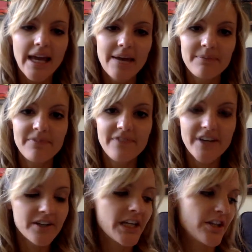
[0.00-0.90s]
a
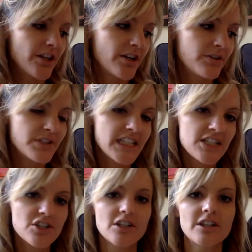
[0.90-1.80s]
fairly new
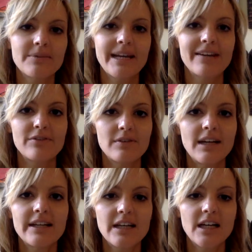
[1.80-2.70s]
teacher. We have
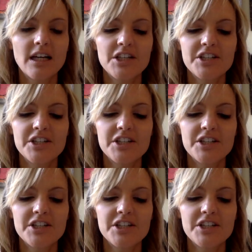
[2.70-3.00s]
Veronica.